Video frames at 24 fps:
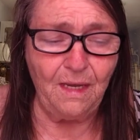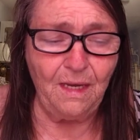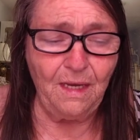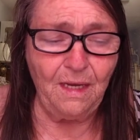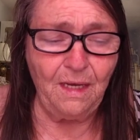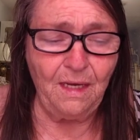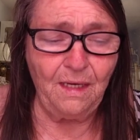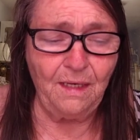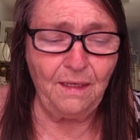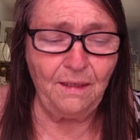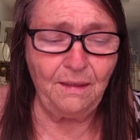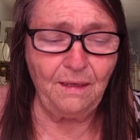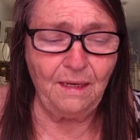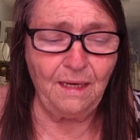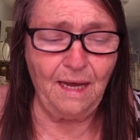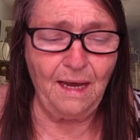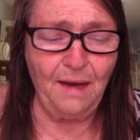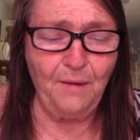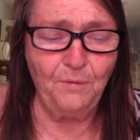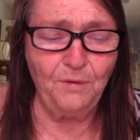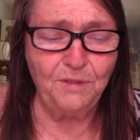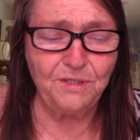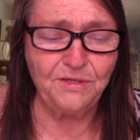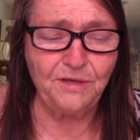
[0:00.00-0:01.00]
And
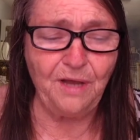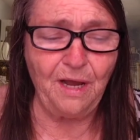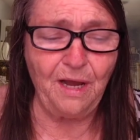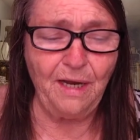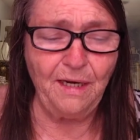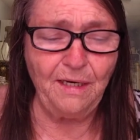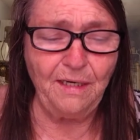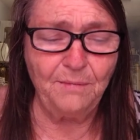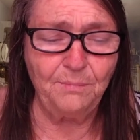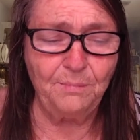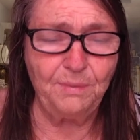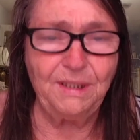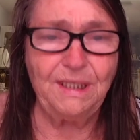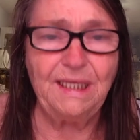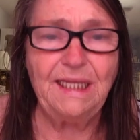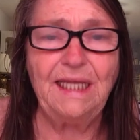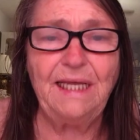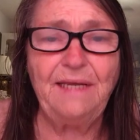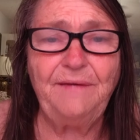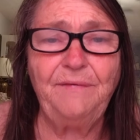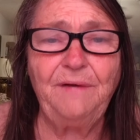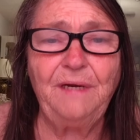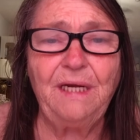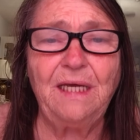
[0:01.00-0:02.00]
I was kind of
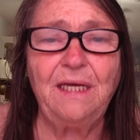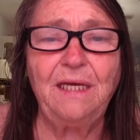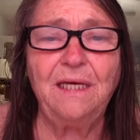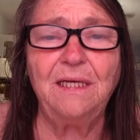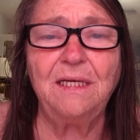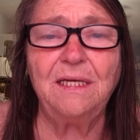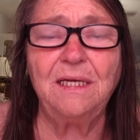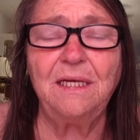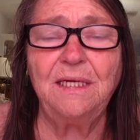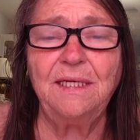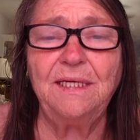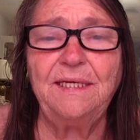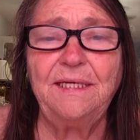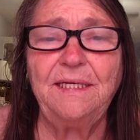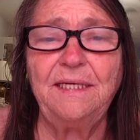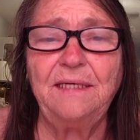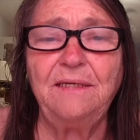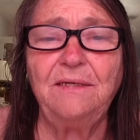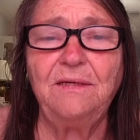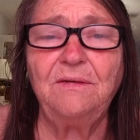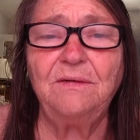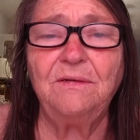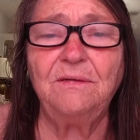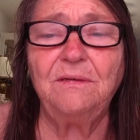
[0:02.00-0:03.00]
believing it
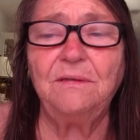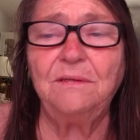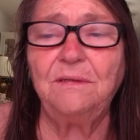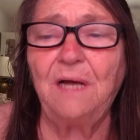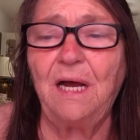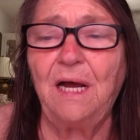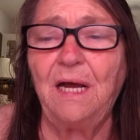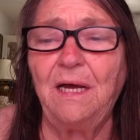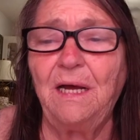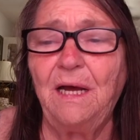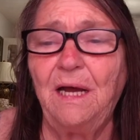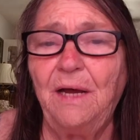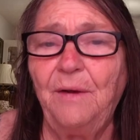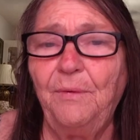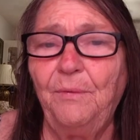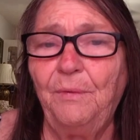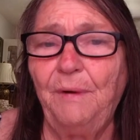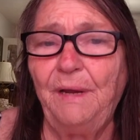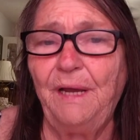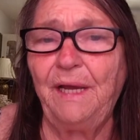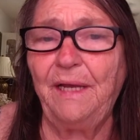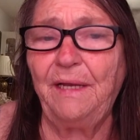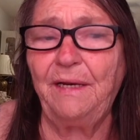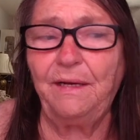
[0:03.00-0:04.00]
until I
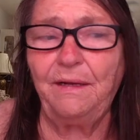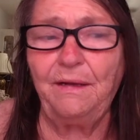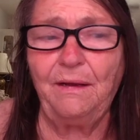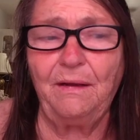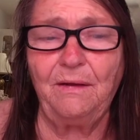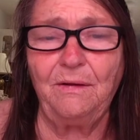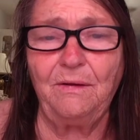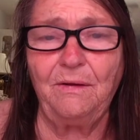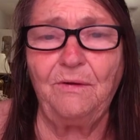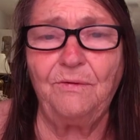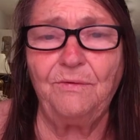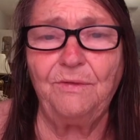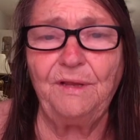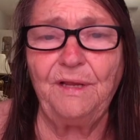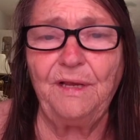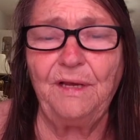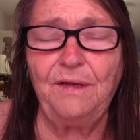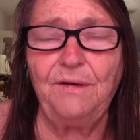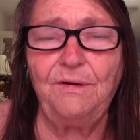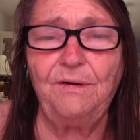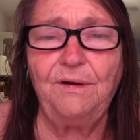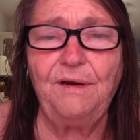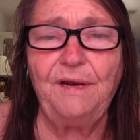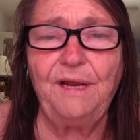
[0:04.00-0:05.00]
read on the
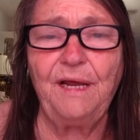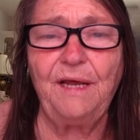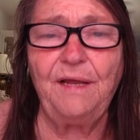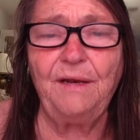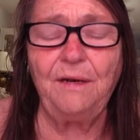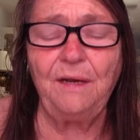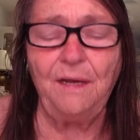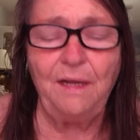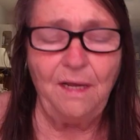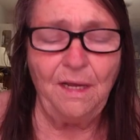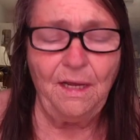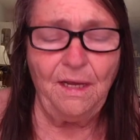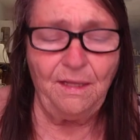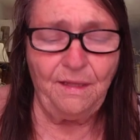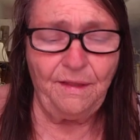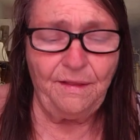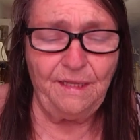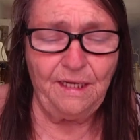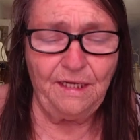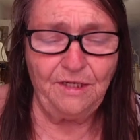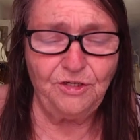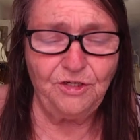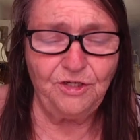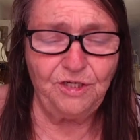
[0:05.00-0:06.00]
internet
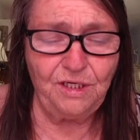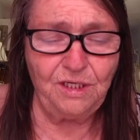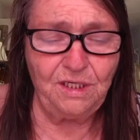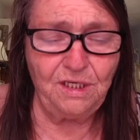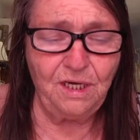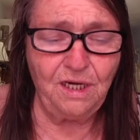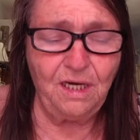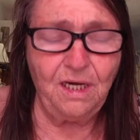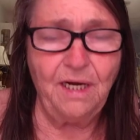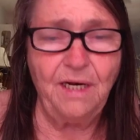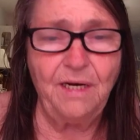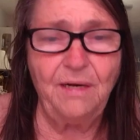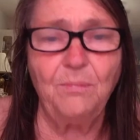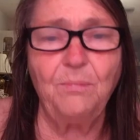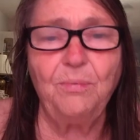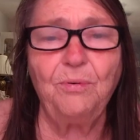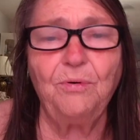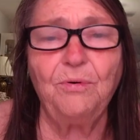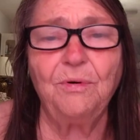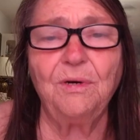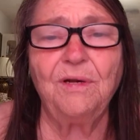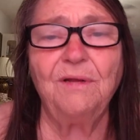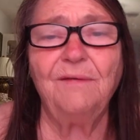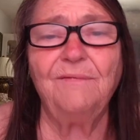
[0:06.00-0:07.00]
that she died in Port